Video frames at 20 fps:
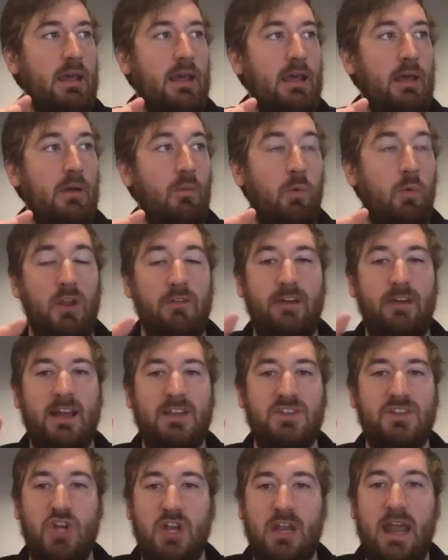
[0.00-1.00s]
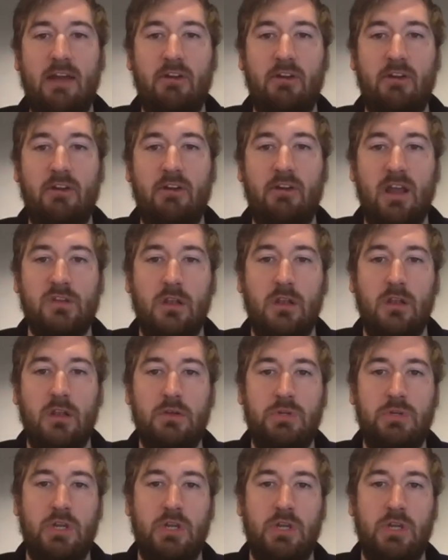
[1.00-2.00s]
one of our generic
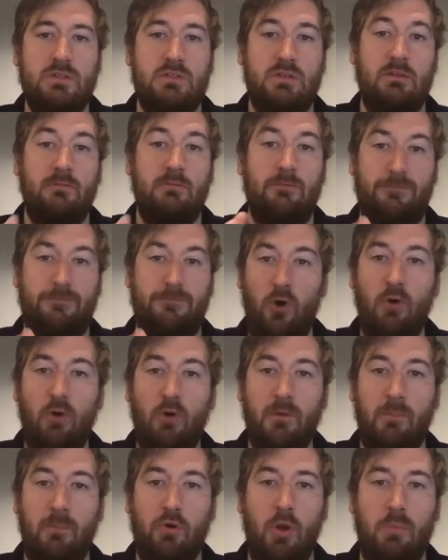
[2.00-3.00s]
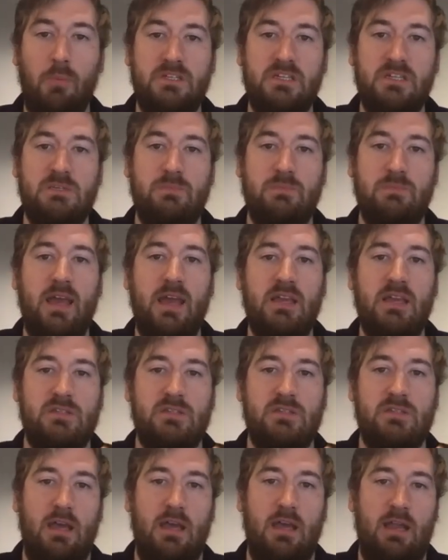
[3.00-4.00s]
solutions for the property
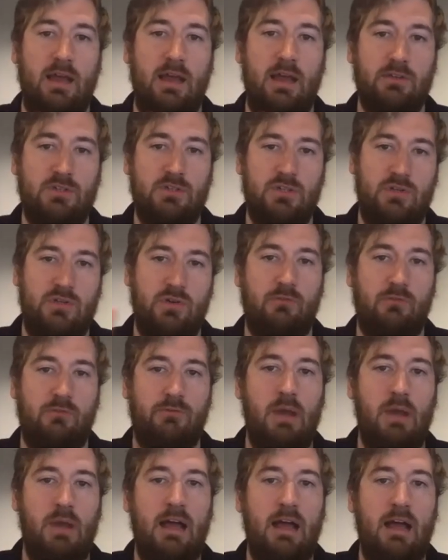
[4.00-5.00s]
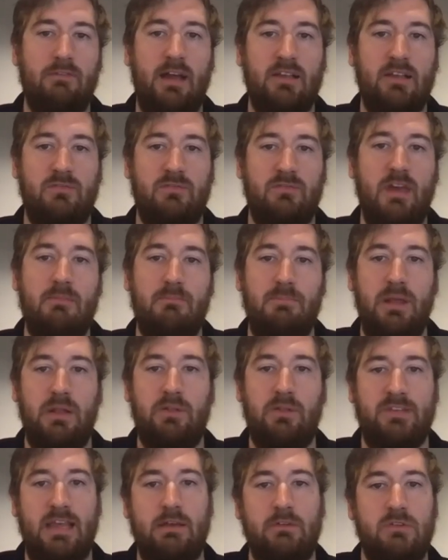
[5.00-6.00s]
space. And I'll just talk through how that's then
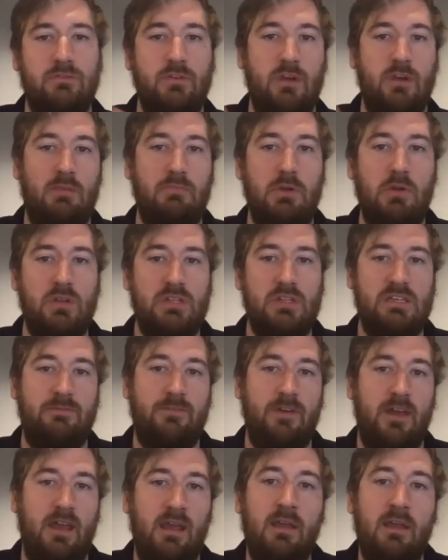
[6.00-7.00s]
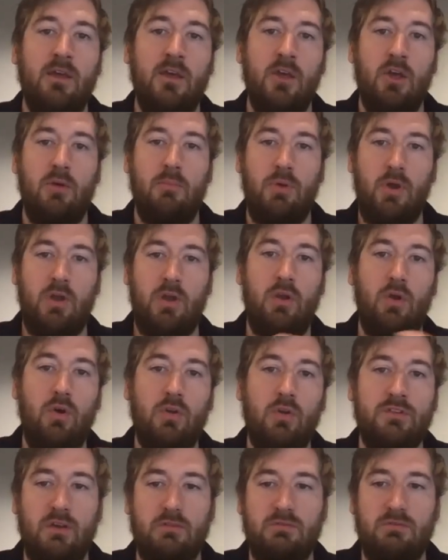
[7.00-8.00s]
built out of a community thing, but can
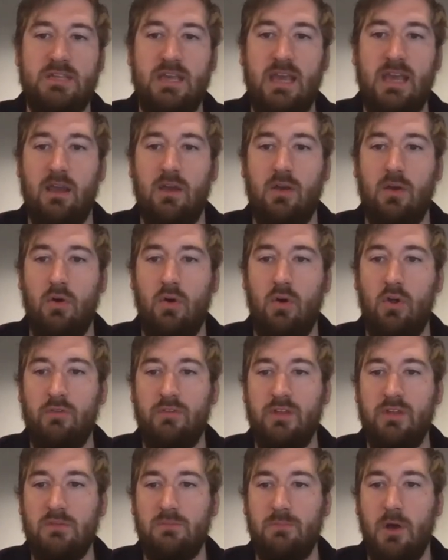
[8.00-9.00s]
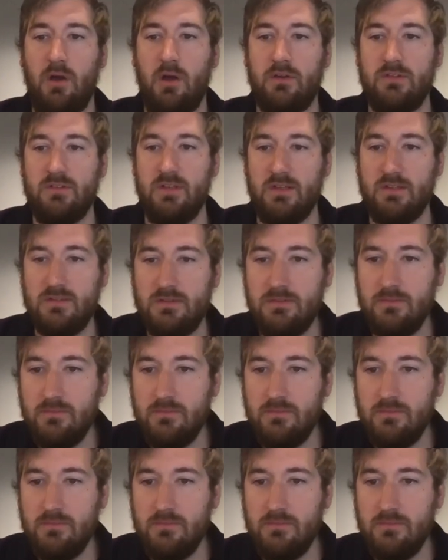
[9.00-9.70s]
also tick all these boxes.